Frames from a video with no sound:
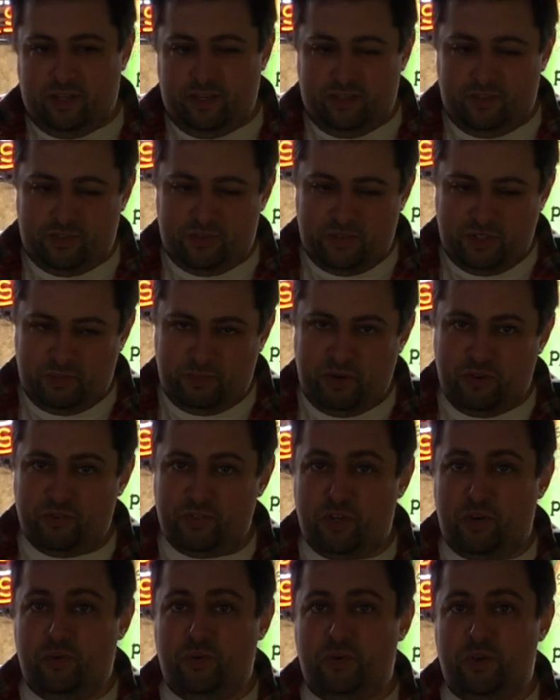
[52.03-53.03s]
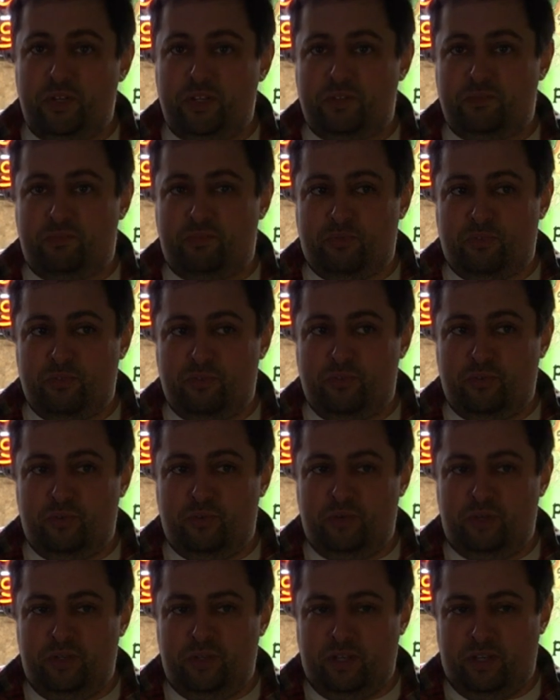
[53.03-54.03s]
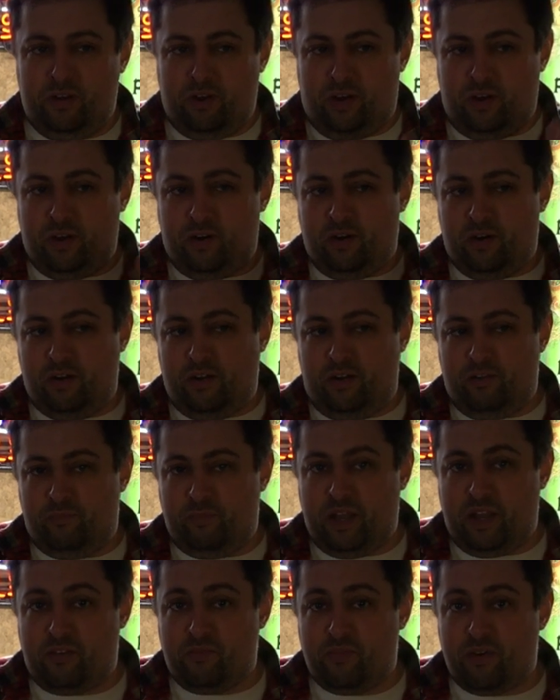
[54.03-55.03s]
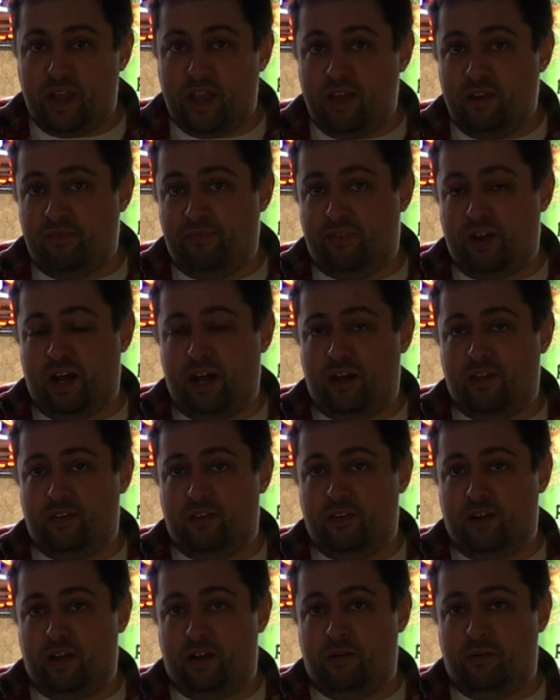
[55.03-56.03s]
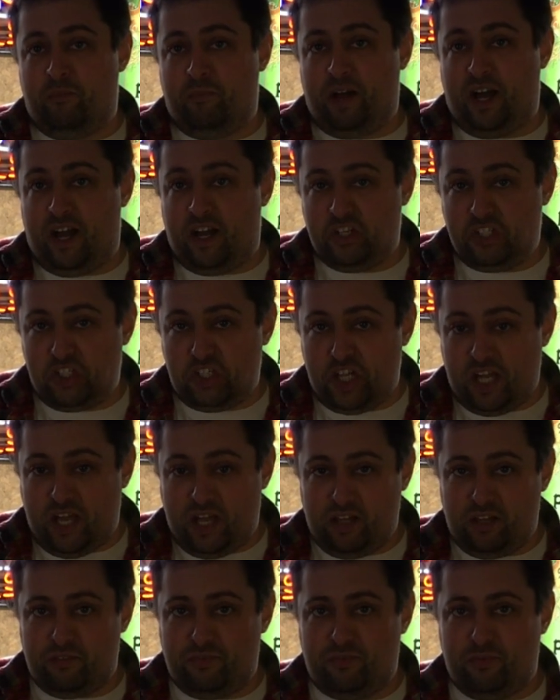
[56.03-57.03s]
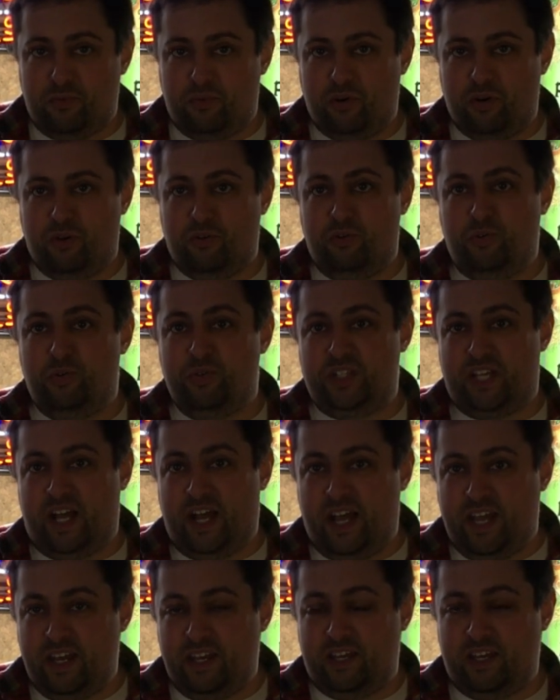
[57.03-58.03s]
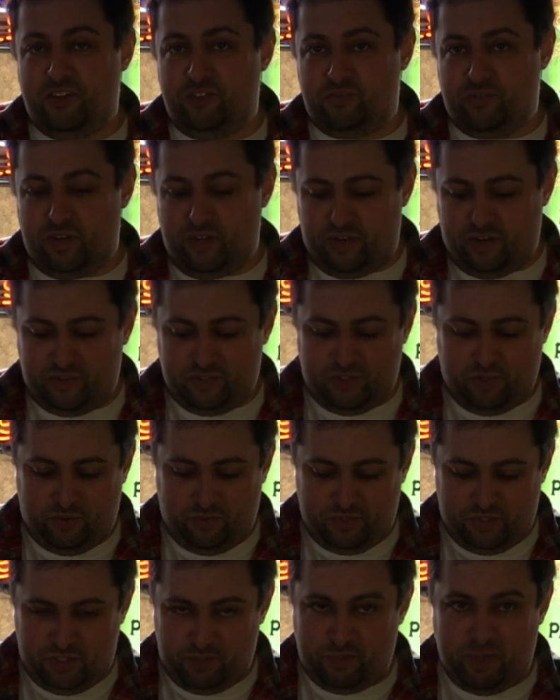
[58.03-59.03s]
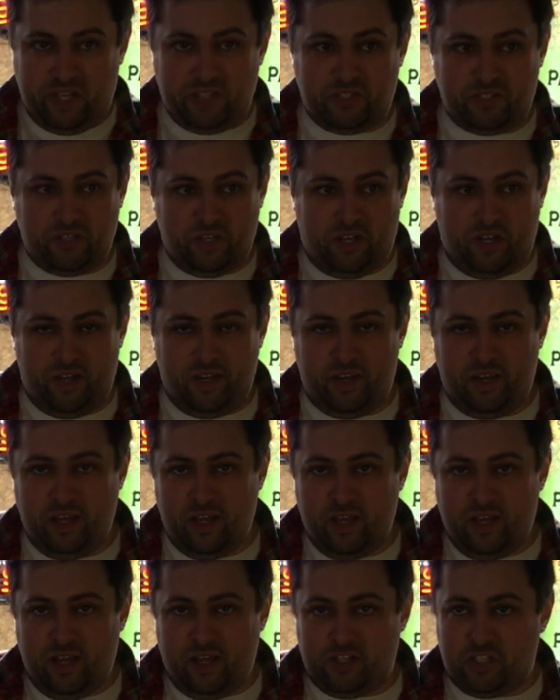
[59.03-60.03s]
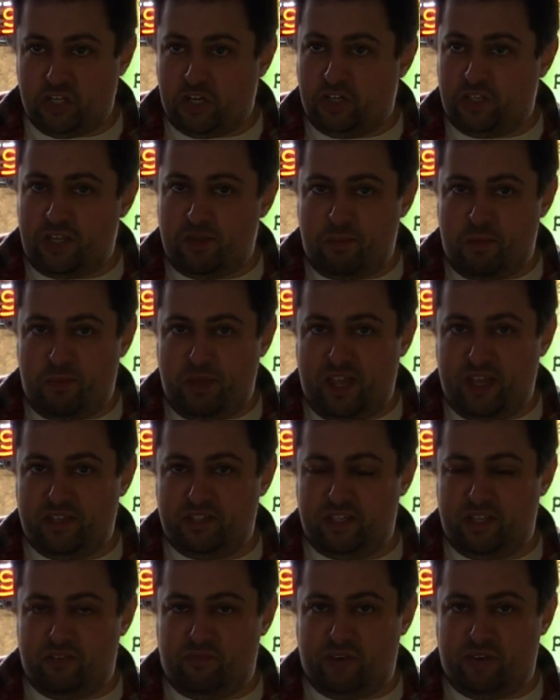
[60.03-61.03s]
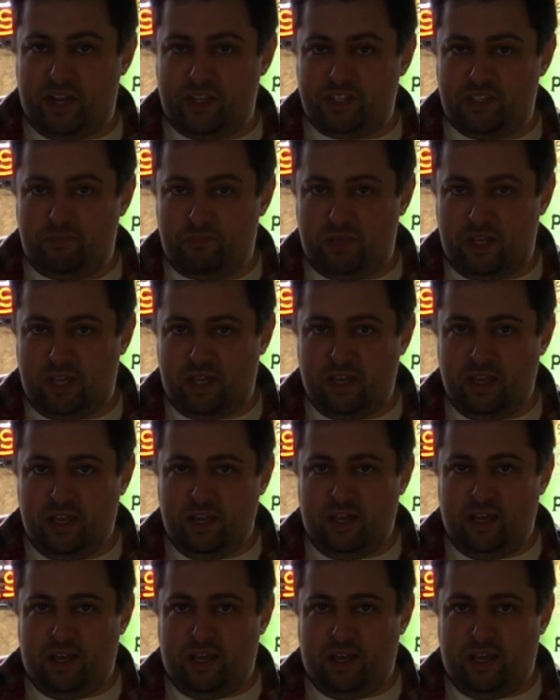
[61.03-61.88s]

And so this beer was always brewed in honor of my grandfather, Pa Shalafor, who was a Heineken drinker. So this is based on Charlie Papazian recipe.